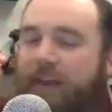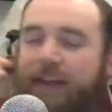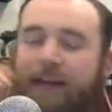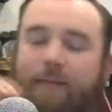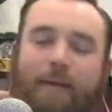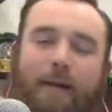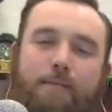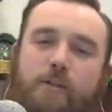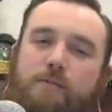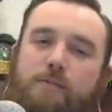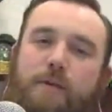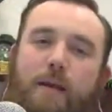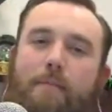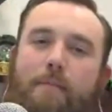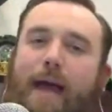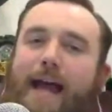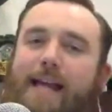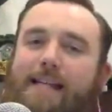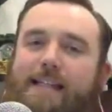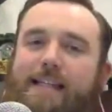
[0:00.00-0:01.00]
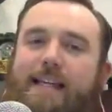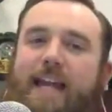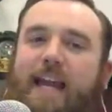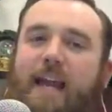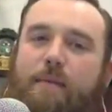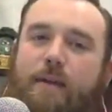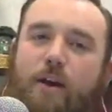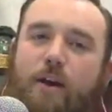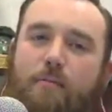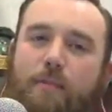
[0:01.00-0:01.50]
it might just be a passing
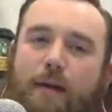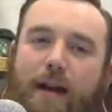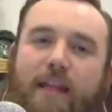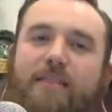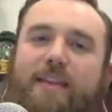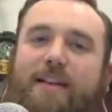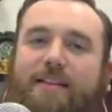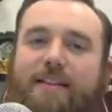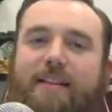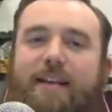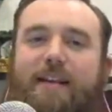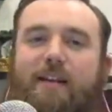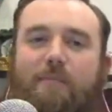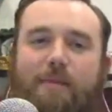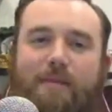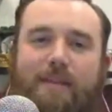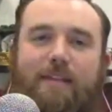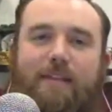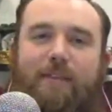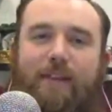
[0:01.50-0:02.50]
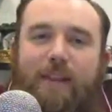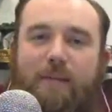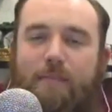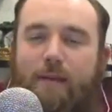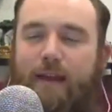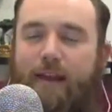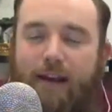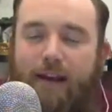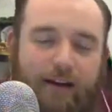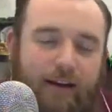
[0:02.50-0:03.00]
cameo, but I think that he'll definitely
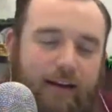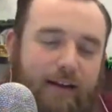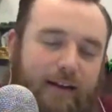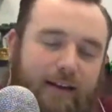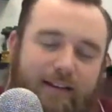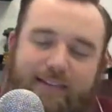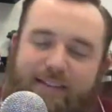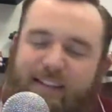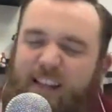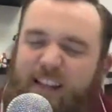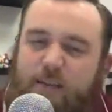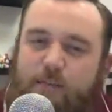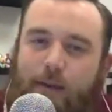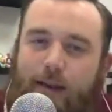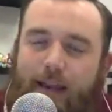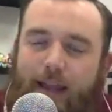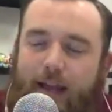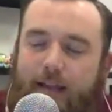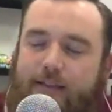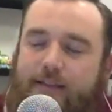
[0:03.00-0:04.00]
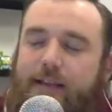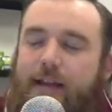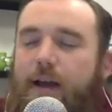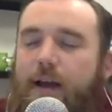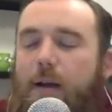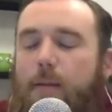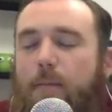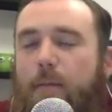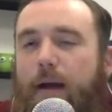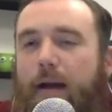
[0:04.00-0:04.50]
be in it. It's at least my guess.
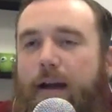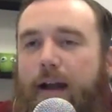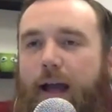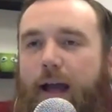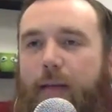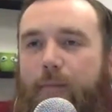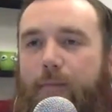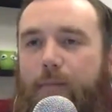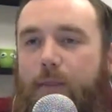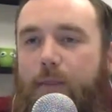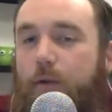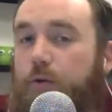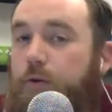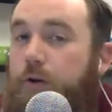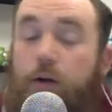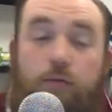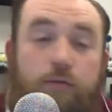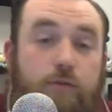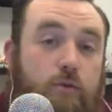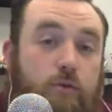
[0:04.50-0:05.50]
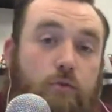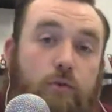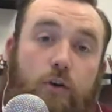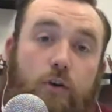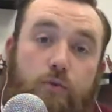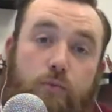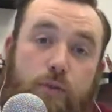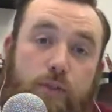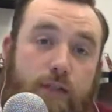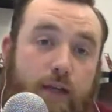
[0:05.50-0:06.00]
But who knows? Who
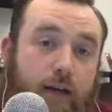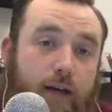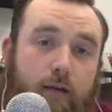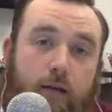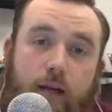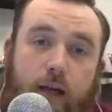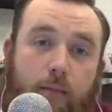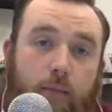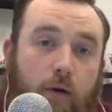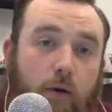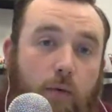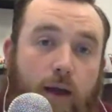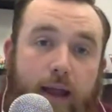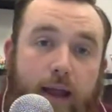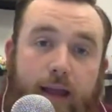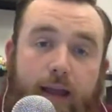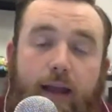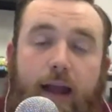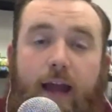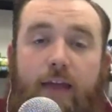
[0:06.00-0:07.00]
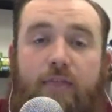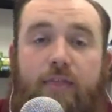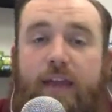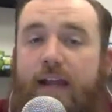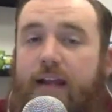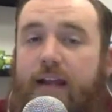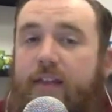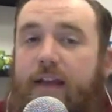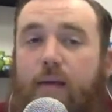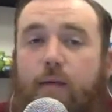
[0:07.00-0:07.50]
knows what's going to come our way? I
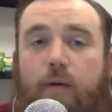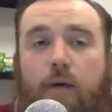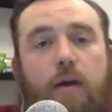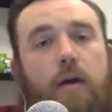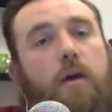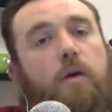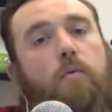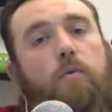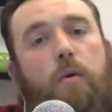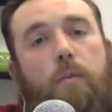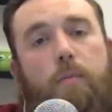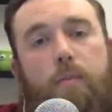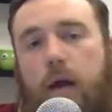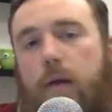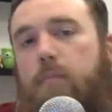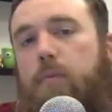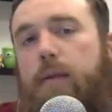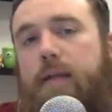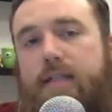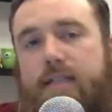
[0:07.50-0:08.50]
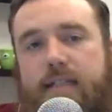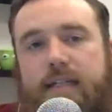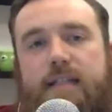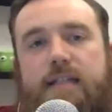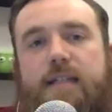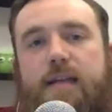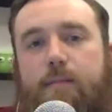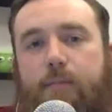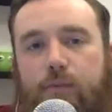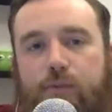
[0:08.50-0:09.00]
think that we'll probably see a
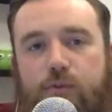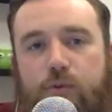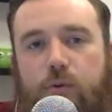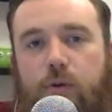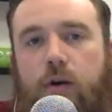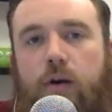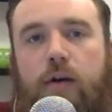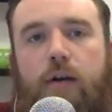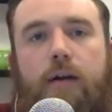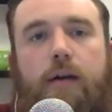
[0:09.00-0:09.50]
Dumbledore.